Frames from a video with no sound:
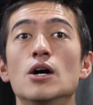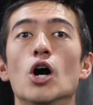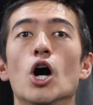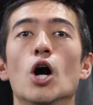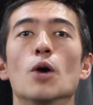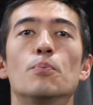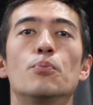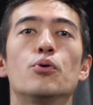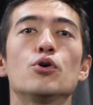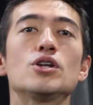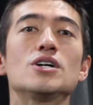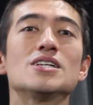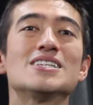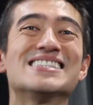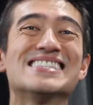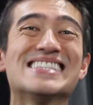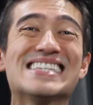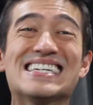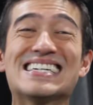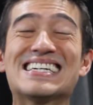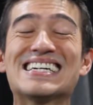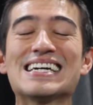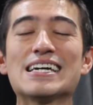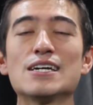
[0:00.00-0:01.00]
I'll put a
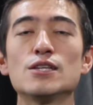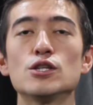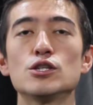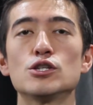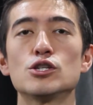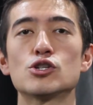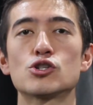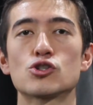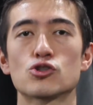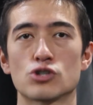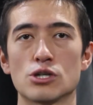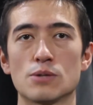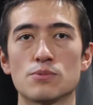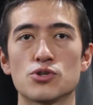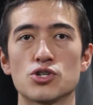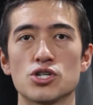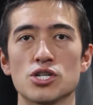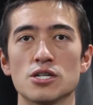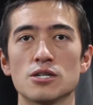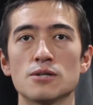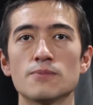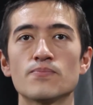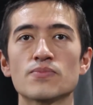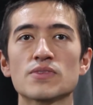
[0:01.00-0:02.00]
link in the
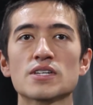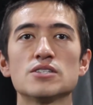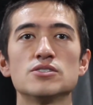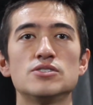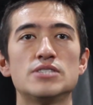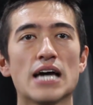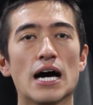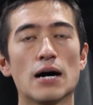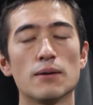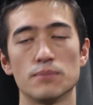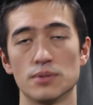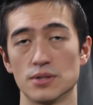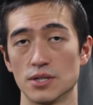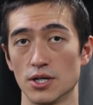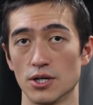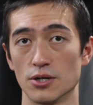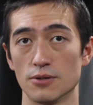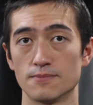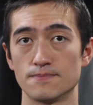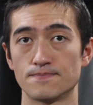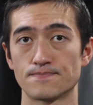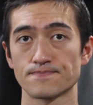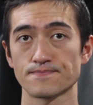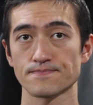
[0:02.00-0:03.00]
description down below
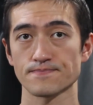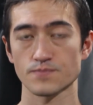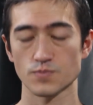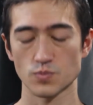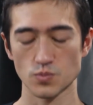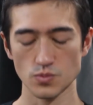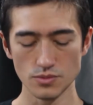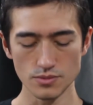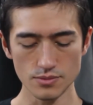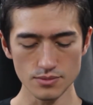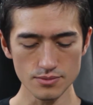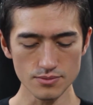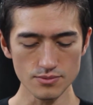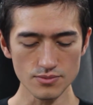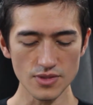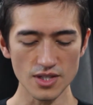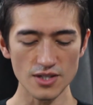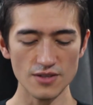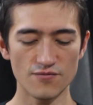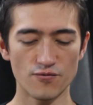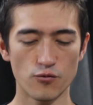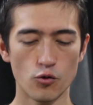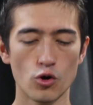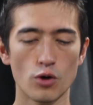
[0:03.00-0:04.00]

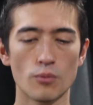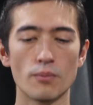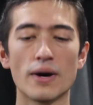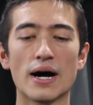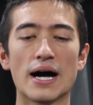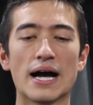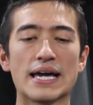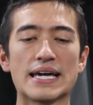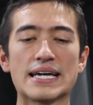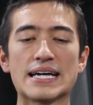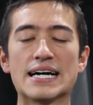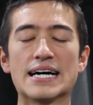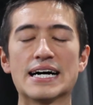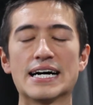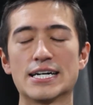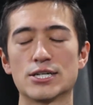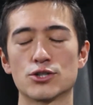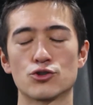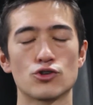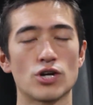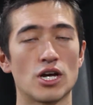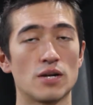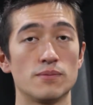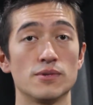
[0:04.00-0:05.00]
for my
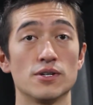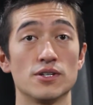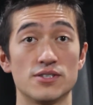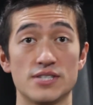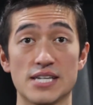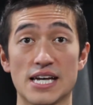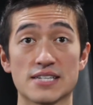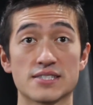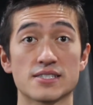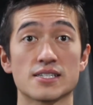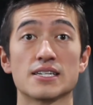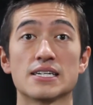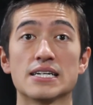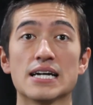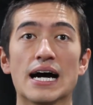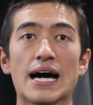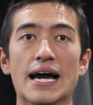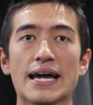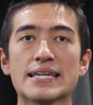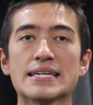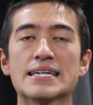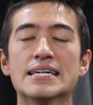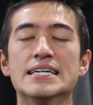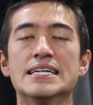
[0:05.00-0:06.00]
treadmill desk
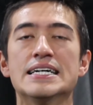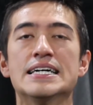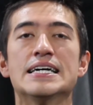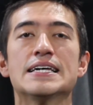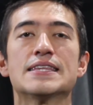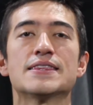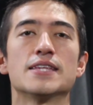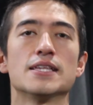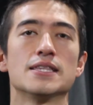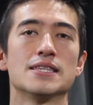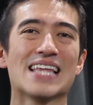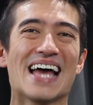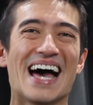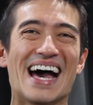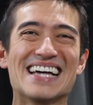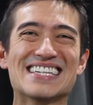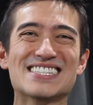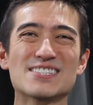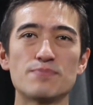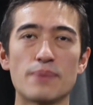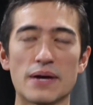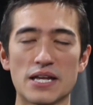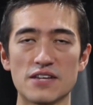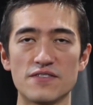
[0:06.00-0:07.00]
guide. The
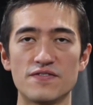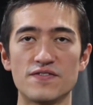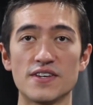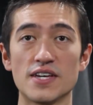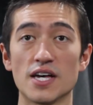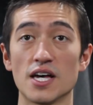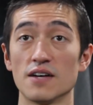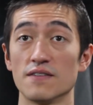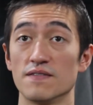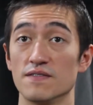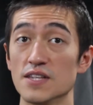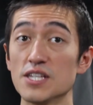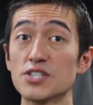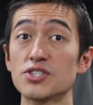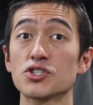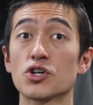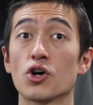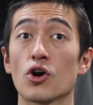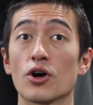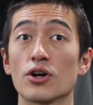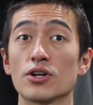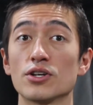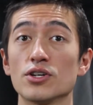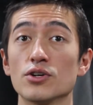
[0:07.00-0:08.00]
last benefit of LISS
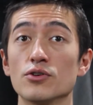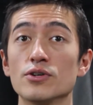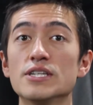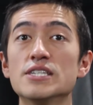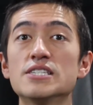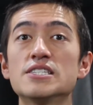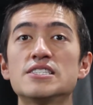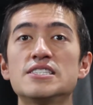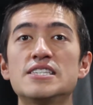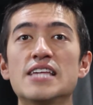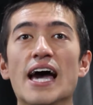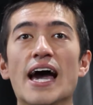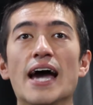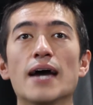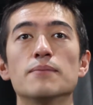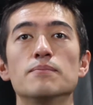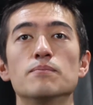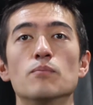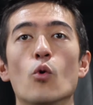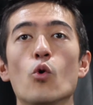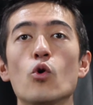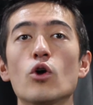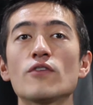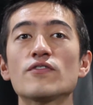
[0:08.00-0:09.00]
cardio is that
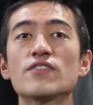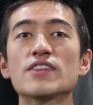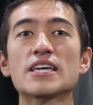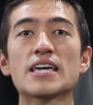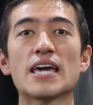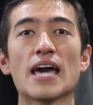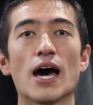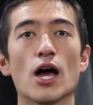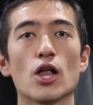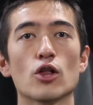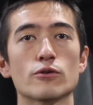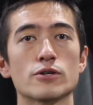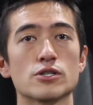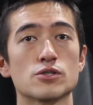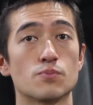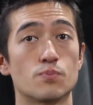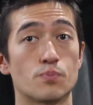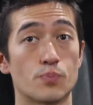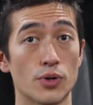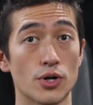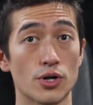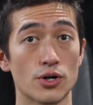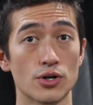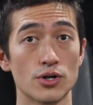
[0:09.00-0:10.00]
more of the calories
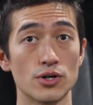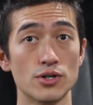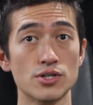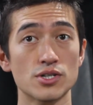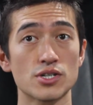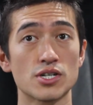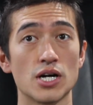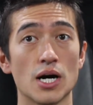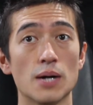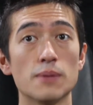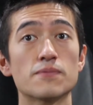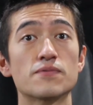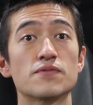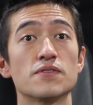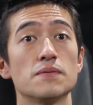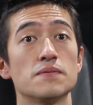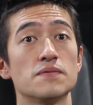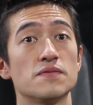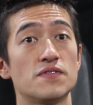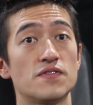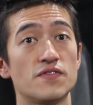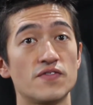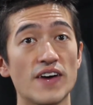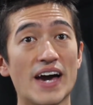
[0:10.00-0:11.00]
burned come
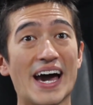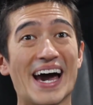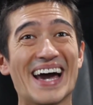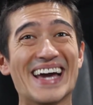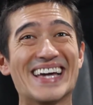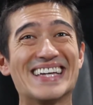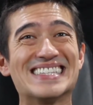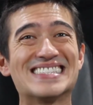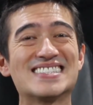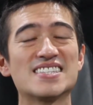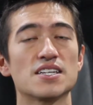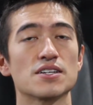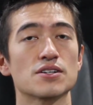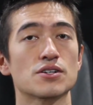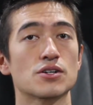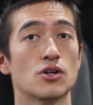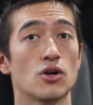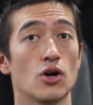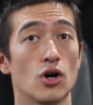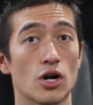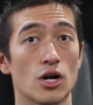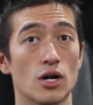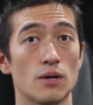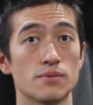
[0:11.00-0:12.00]
from fat instead of
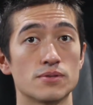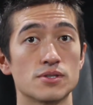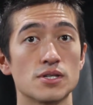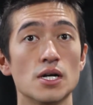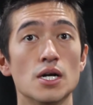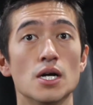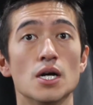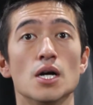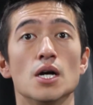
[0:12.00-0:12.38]
carbs.